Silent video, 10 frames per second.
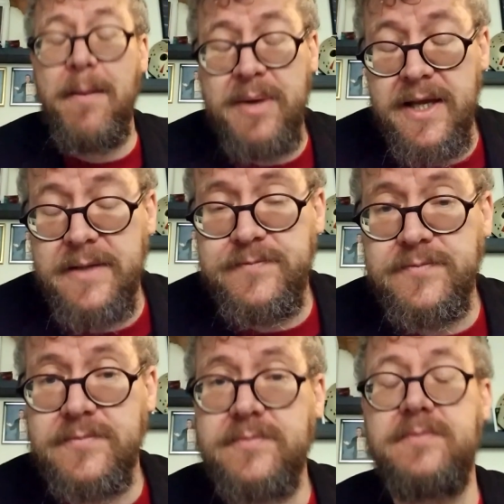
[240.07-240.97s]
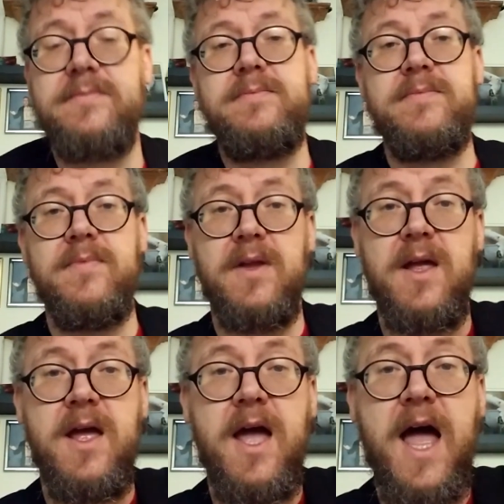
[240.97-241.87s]
happy,
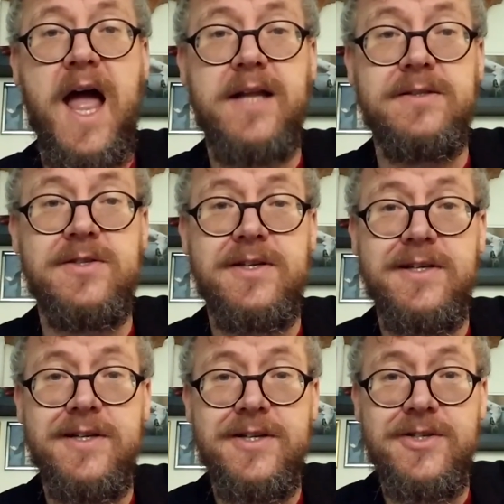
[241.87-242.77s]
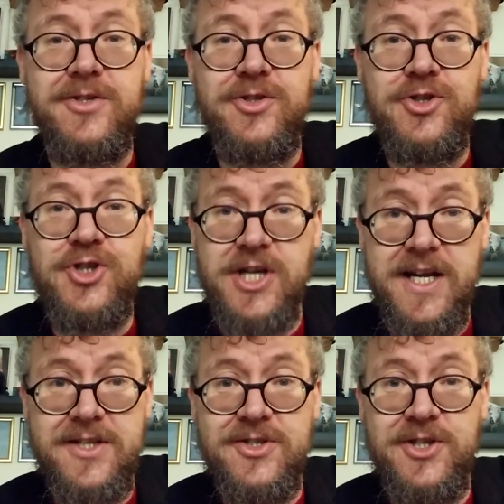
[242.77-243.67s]
and
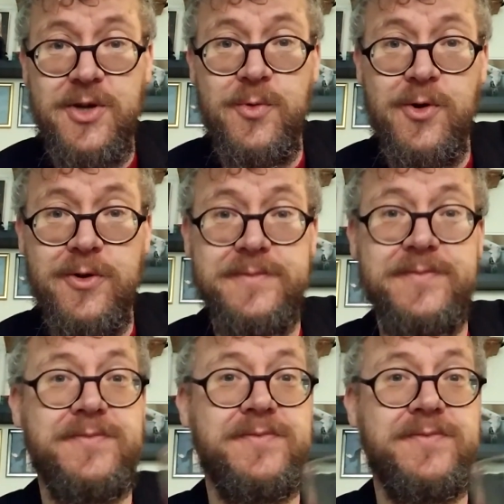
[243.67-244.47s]
cheers to you all.